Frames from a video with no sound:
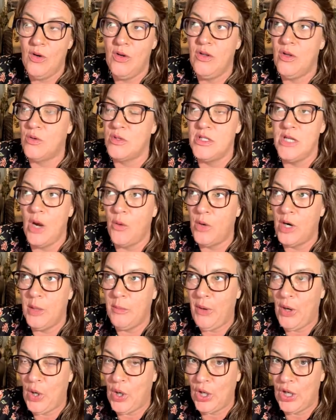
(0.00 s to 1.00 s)
There was nowhere to
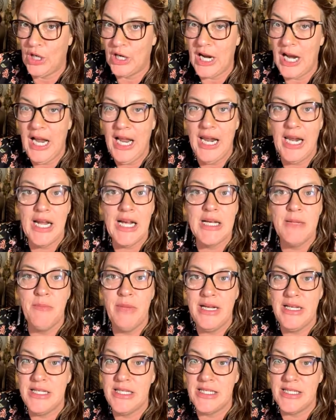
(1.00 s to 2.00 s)
park and
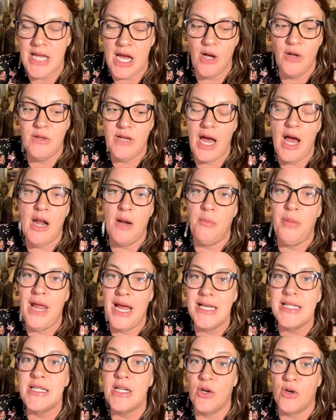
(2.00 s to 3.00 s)
be soaked. I had a
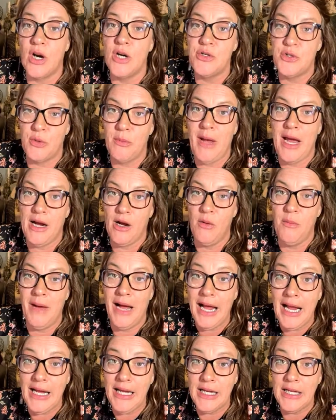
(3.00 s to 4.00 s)
plastic grocery bag on my
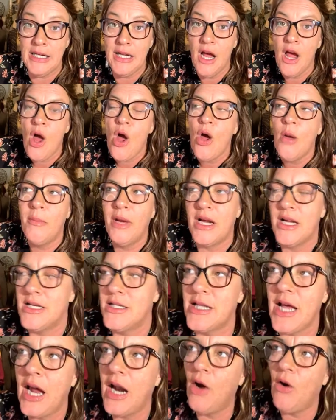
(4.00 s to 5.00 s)
head
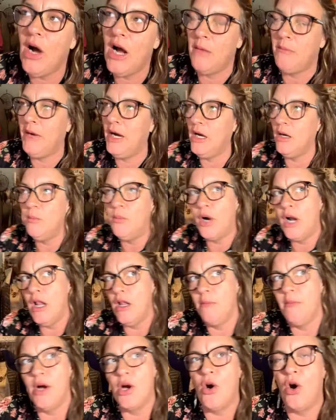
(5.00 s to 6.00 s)
because I don't have my umbrella
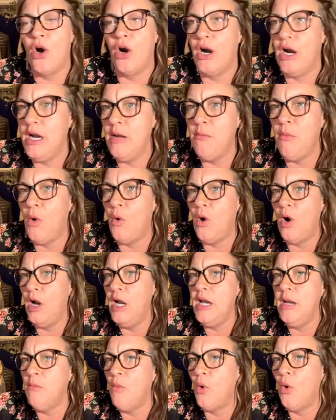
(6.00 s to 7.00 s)
in my car
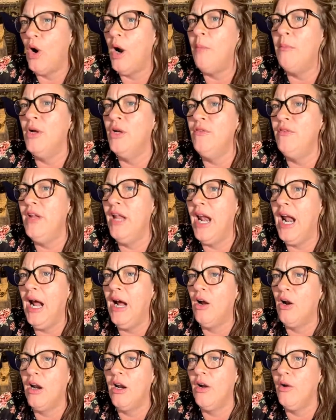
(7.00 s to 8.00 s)
anymore. I moved it
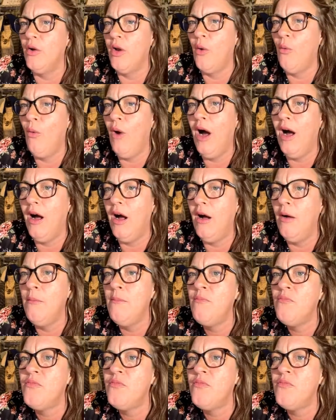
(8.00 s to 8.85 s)
out. I don't know why.